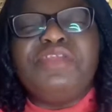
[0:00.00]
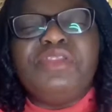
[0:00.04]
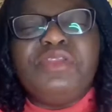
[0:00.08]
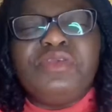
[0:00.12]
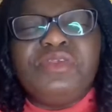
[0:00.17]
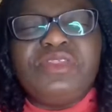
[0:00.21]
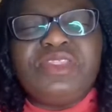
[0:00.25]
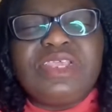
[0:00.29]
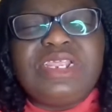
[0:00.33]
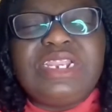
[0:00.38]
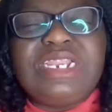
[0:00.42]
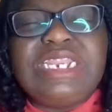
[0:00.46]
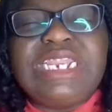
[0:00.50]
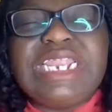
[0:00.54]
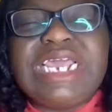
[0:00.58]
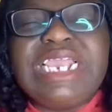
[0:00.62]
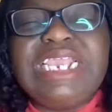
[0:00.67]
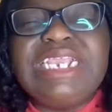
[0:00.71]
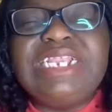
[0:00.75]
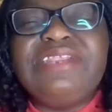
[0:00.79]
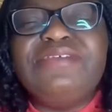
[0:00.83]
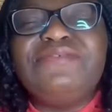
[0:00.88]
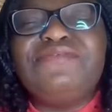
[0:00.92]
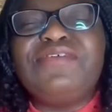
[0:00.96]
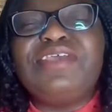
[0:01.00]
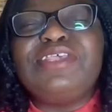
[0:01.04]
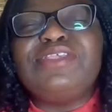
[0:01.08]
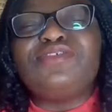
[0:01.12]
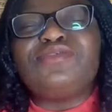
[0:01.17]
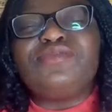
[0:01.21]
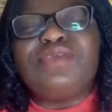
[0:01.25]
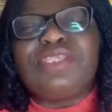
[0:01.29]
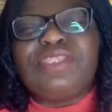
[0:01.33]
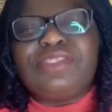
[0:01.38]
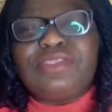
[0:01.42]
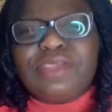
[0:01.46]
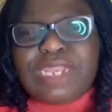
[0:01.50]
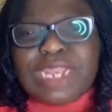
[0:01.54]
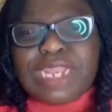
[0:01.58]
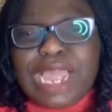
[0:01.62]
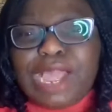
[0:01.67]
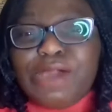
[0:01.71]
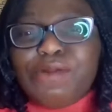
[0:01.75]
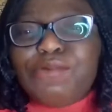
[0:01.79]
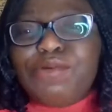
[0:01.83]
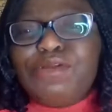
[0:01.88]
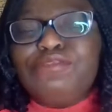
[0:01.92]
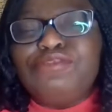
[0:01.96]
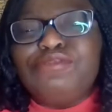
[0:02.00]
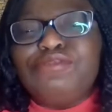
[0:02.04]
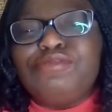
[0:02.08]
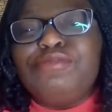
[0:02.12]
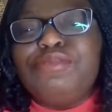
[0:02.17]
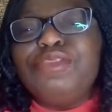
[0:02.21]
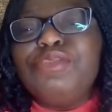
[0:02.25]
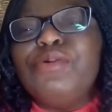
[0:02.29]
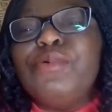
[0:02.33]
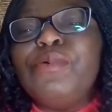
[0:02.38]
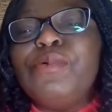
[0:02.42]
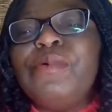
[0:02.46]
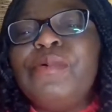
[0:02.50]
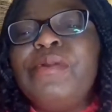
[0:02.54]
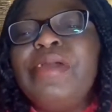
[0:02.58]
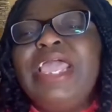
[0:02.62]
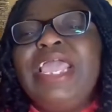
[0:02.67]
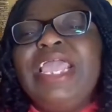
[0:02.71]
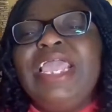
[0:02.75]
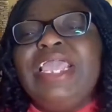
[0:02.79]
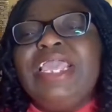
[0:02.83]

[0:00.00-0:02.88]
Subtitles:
nose at night, the first question I want to know